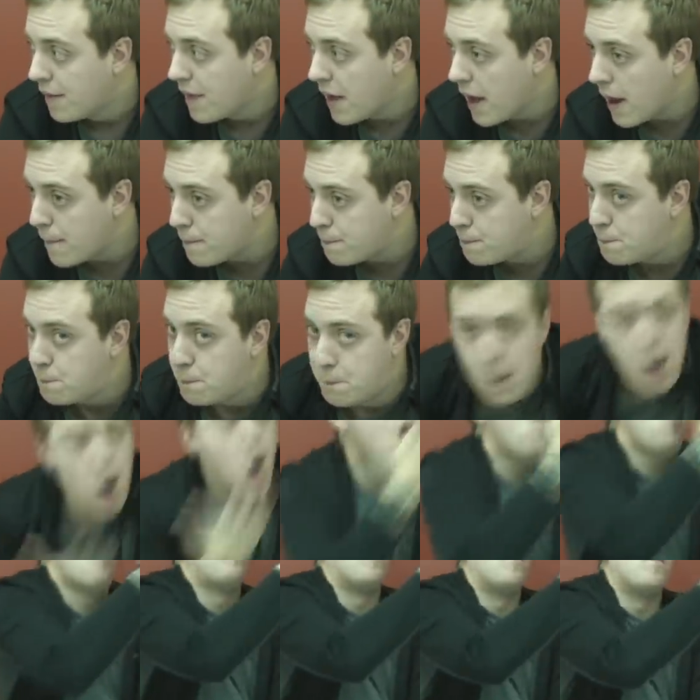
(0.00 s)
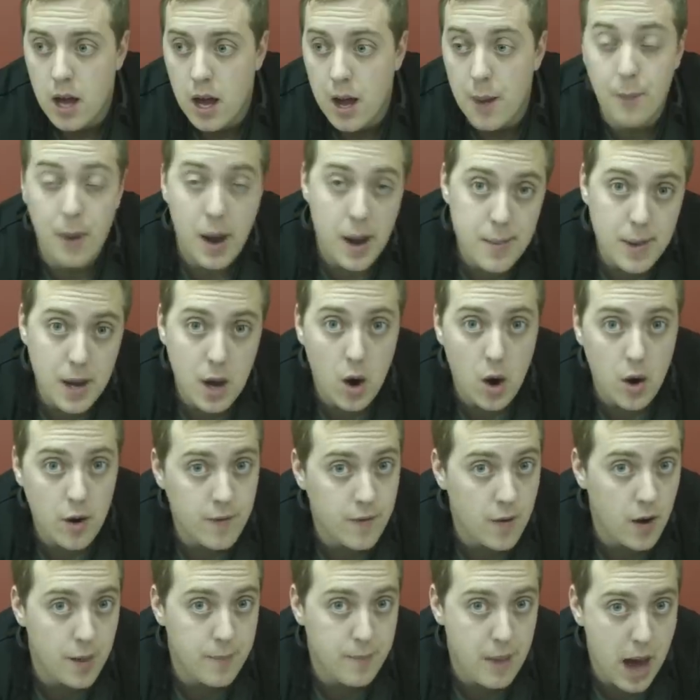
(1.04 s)
Then boom! It might be a
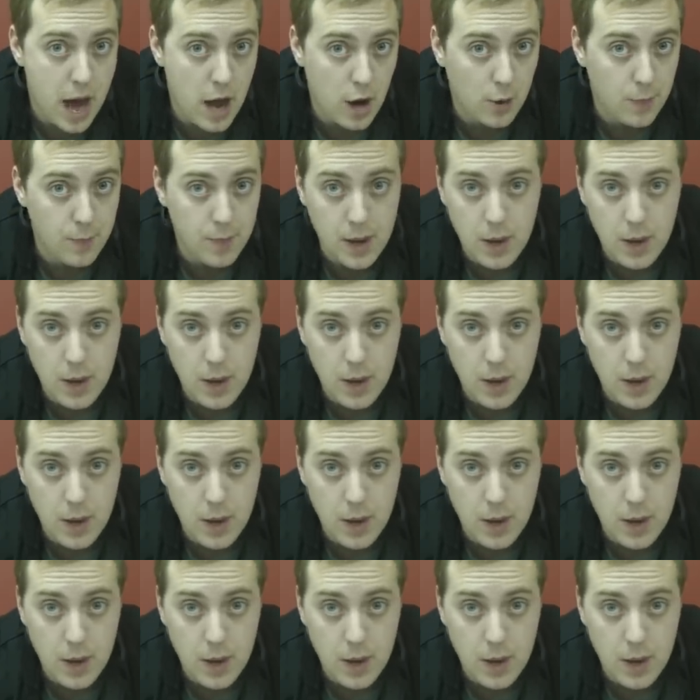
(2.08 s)
hard fought battle,